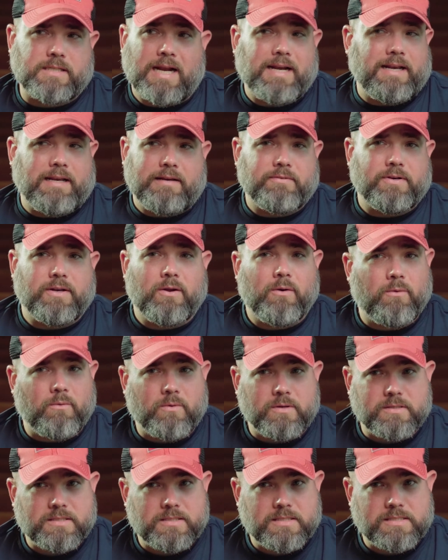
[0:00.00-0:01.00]
I didn't even know it
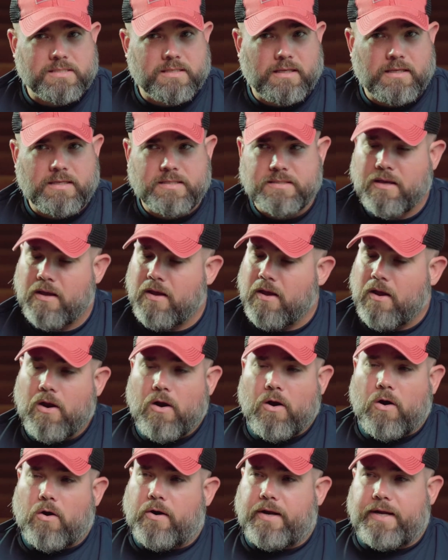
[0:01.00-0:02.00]
was a disease
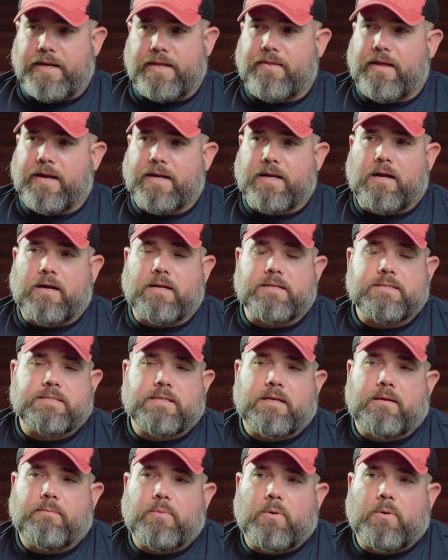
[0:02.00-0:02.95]
or any of that concept.